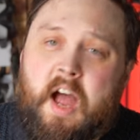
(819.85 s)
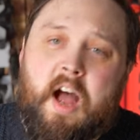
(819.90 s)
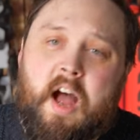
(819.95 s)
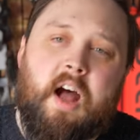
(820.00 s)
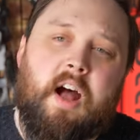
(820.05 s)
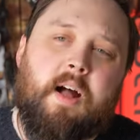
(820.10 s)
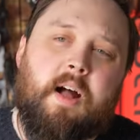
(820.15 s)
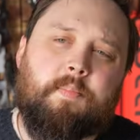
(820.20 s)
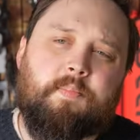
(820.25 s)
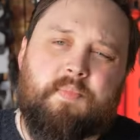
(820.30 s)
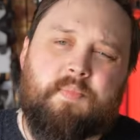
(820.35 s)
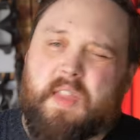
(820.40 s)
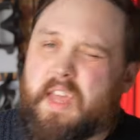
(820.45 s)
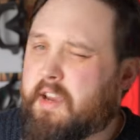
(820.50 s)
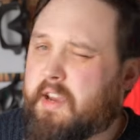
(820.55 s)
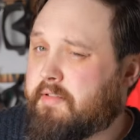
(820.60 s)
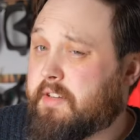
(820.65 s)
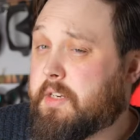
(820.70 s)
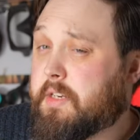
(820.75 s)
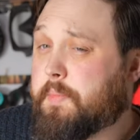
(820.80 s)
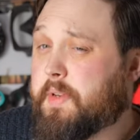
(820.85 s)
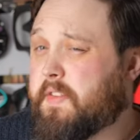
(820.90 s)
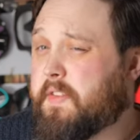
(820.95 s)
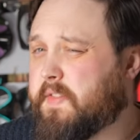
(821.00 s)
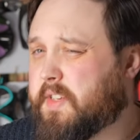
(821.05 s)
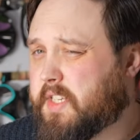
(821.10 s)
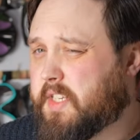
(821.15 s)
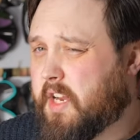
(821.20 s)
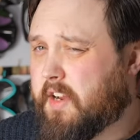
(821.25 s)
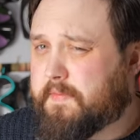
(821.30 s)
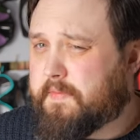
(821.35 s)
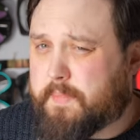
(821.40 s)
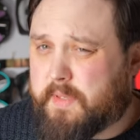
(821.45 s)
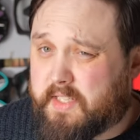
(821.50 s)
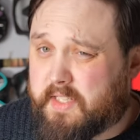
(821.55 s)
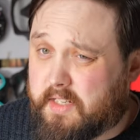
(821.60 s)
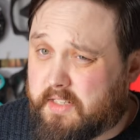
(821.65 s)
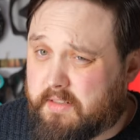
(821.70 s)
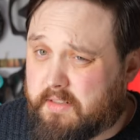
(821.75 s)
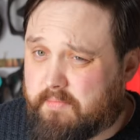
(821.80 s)
They're in a bit of a tough
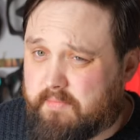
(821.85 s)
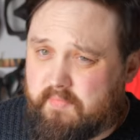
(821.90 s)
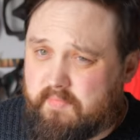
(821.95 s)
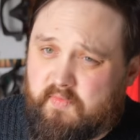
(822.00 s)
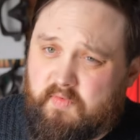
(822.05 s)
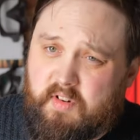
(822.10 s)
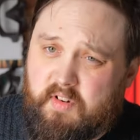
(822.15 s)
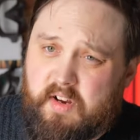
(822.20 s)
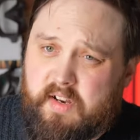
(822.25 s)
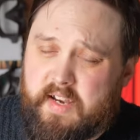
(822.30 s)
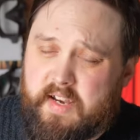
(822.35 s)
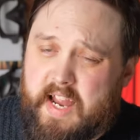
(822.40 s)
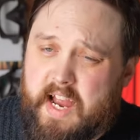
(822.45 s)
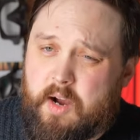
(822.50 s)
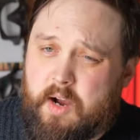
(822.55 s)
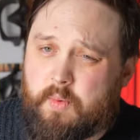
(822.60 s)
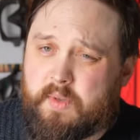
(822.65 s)
position right now